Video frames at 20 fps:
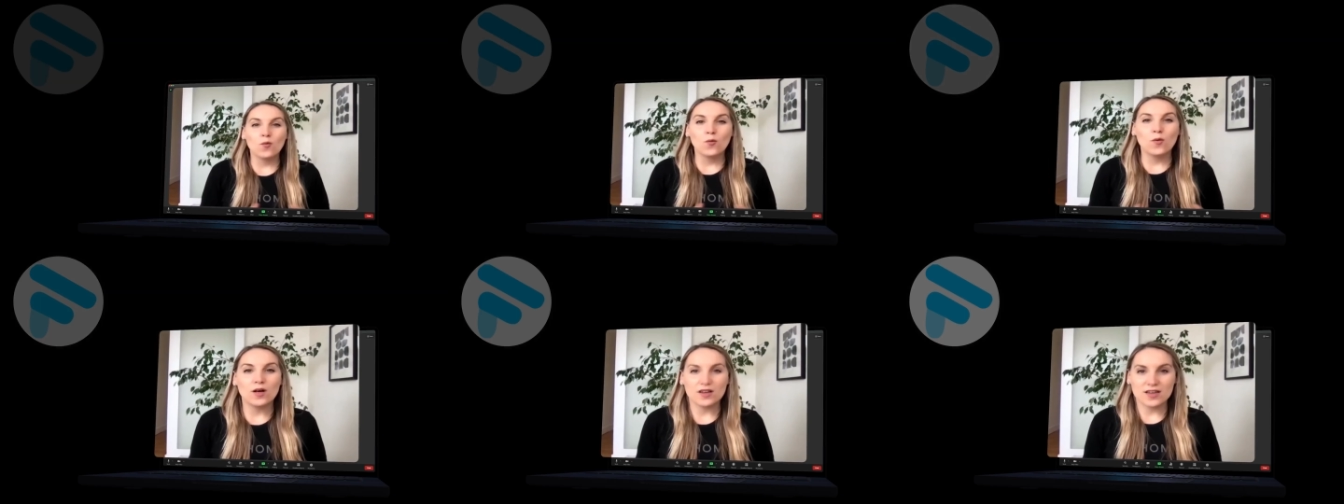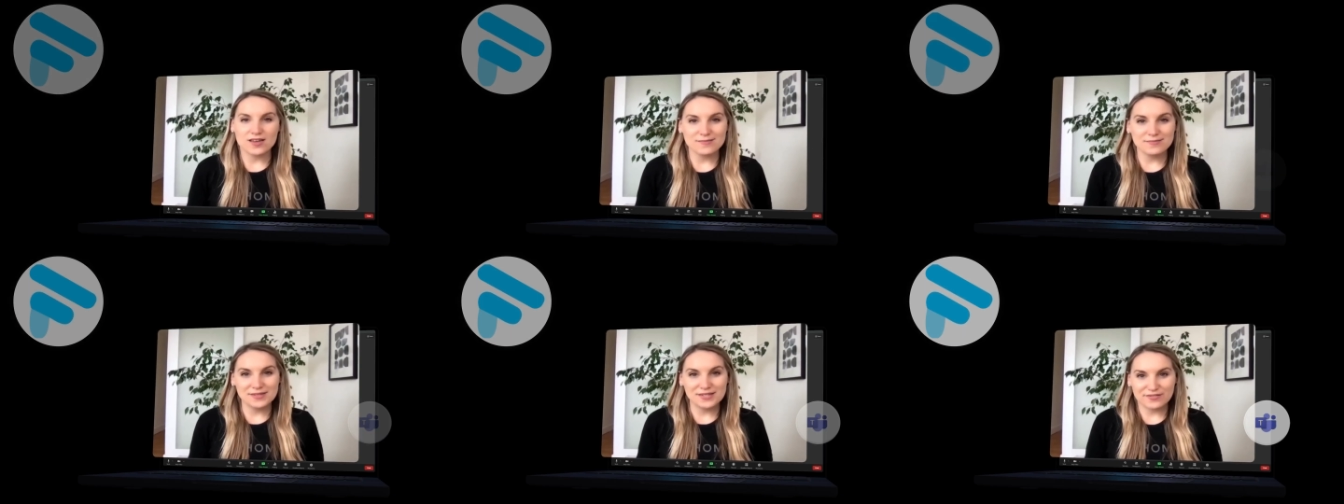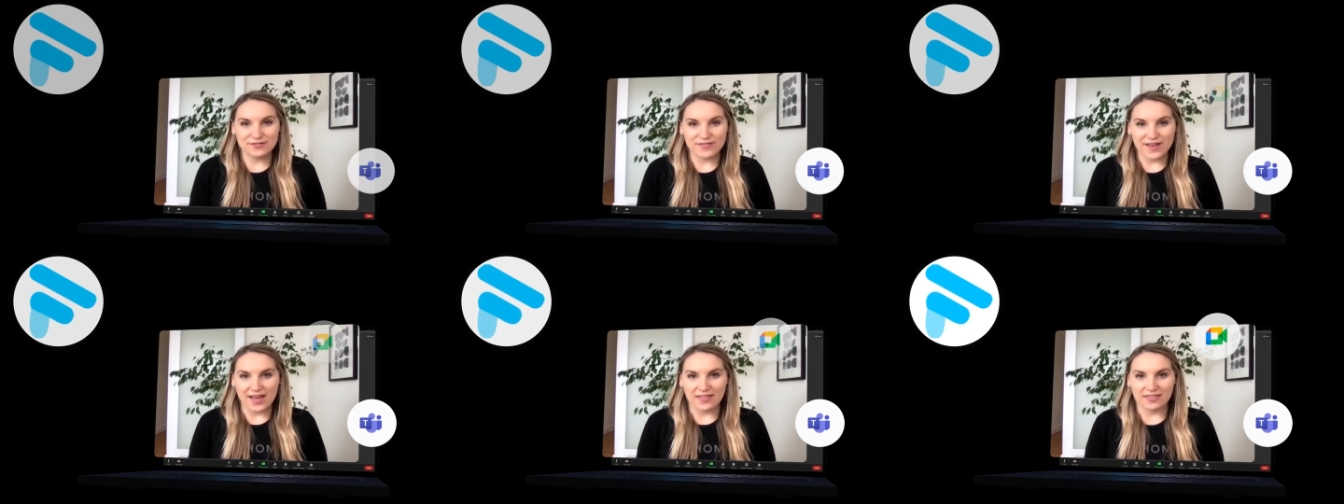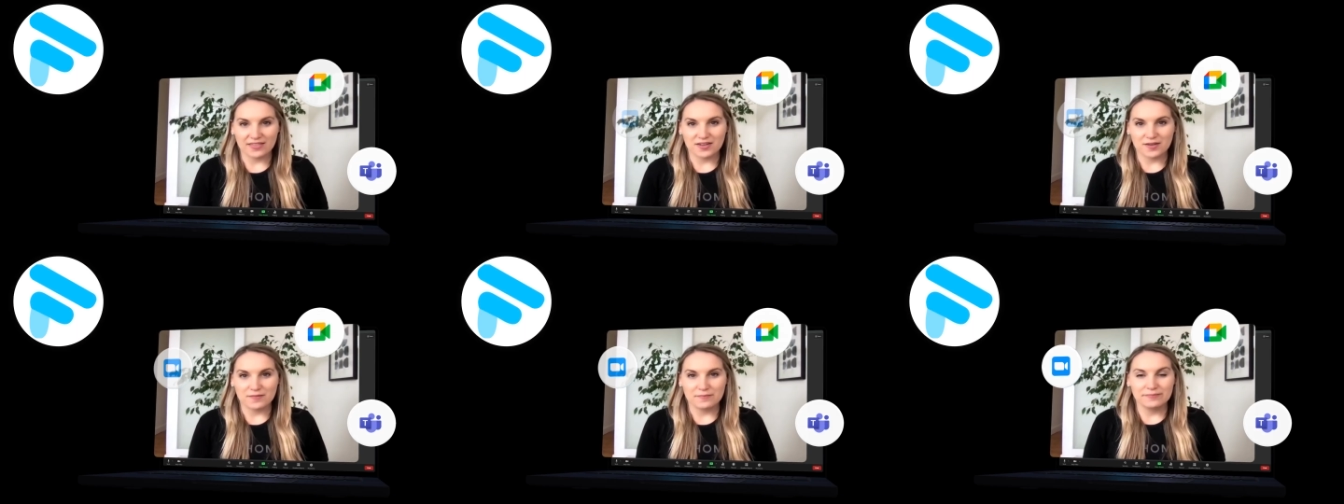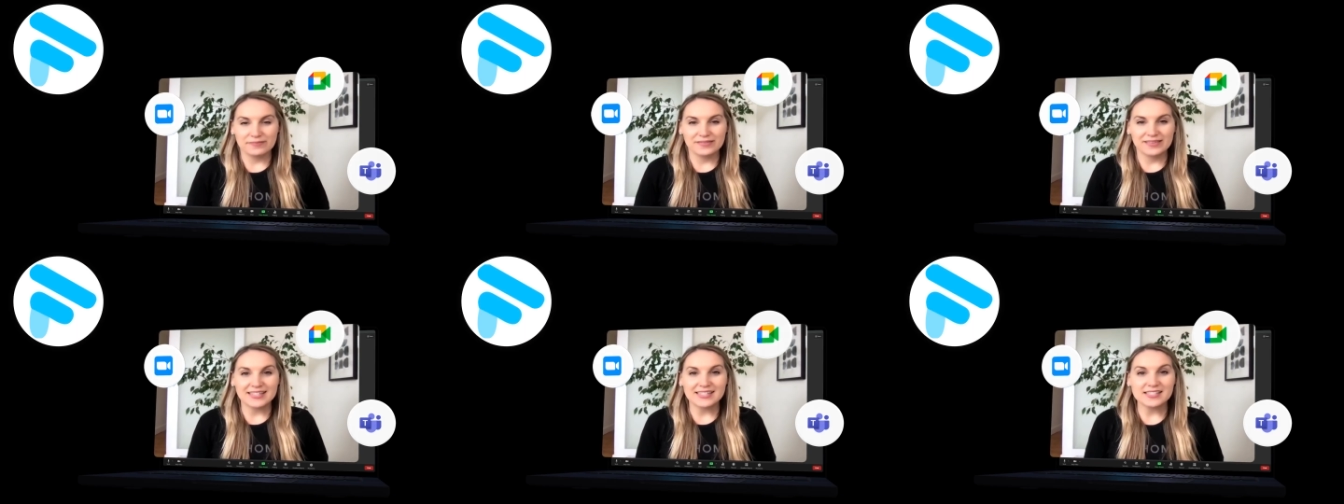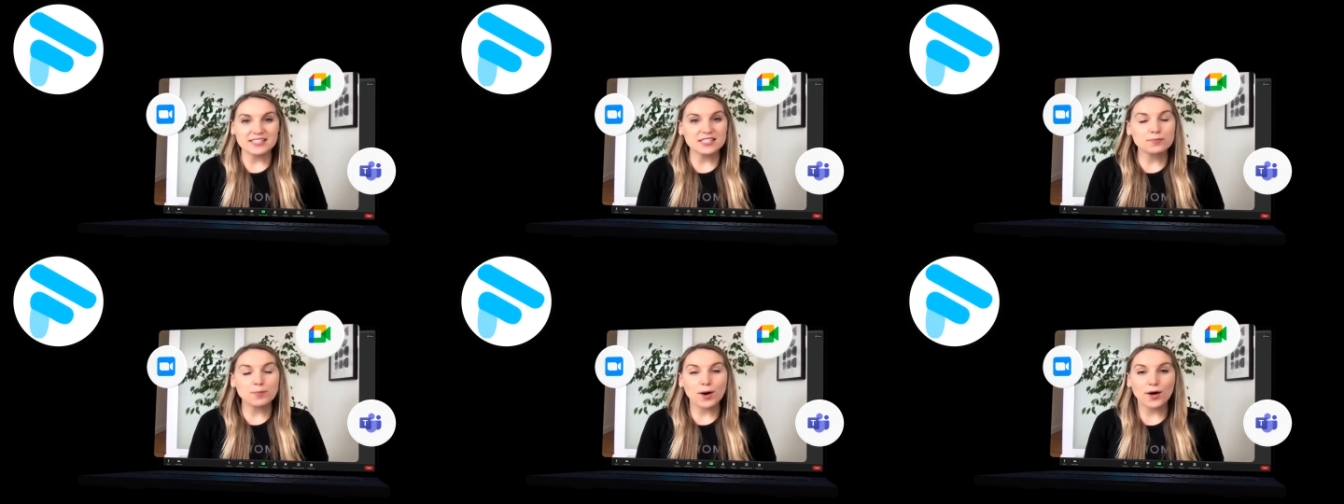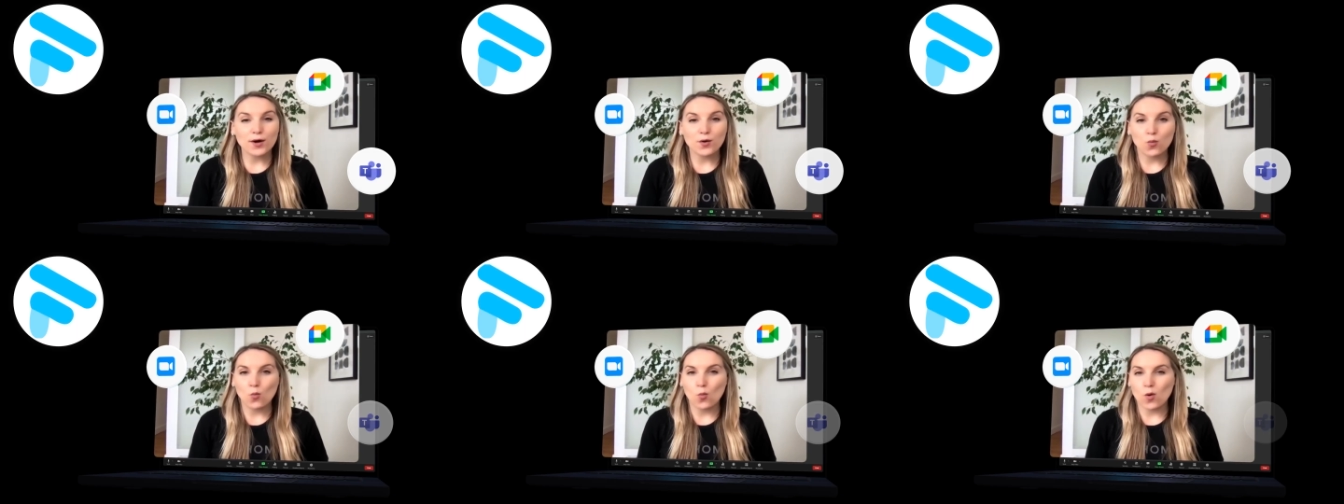works with 20 languages and
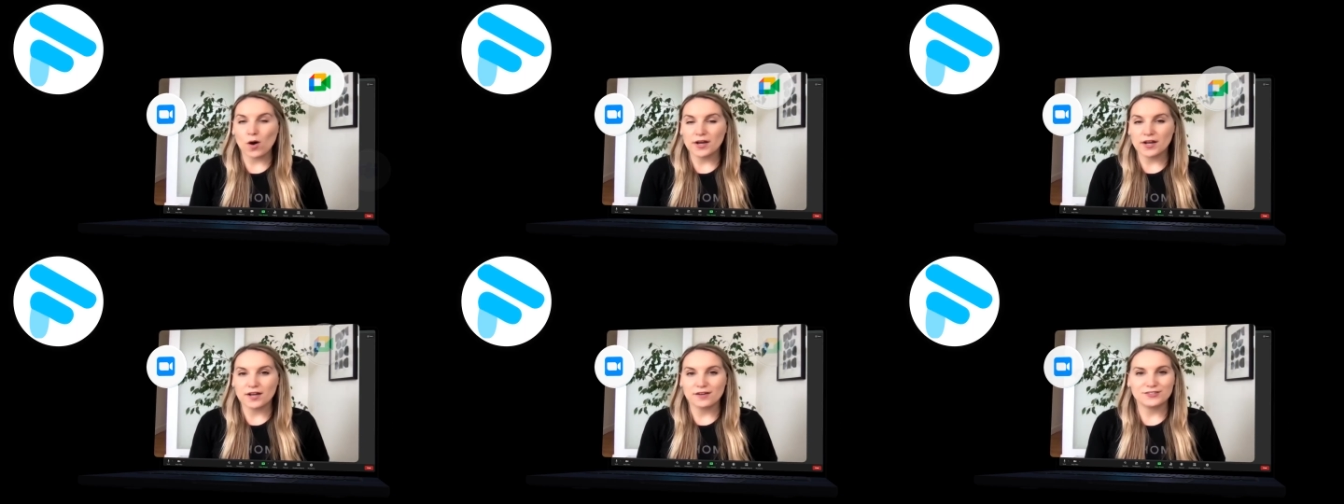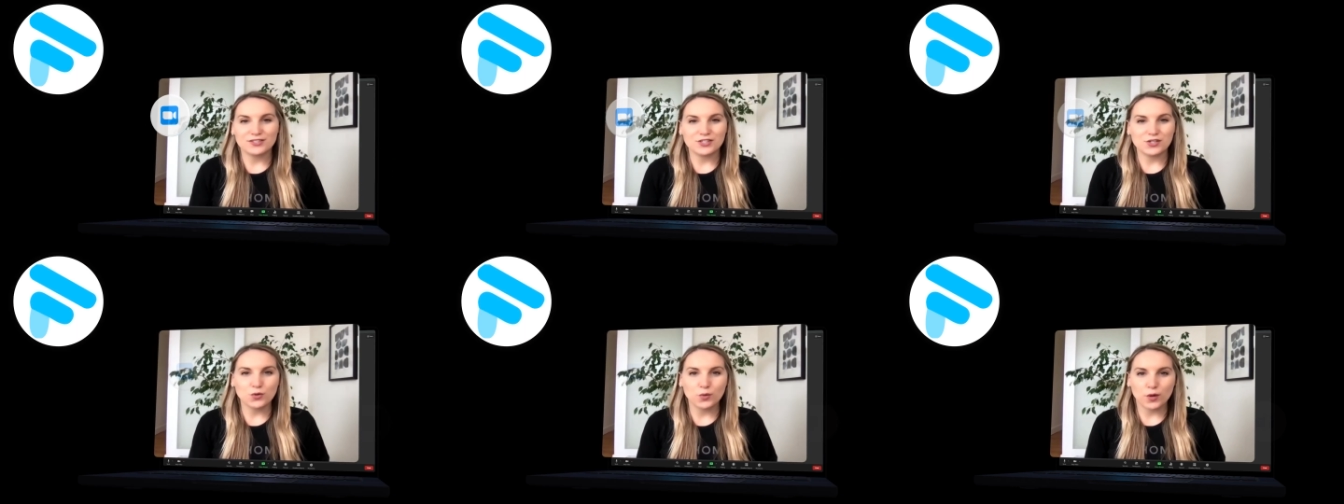helps to automate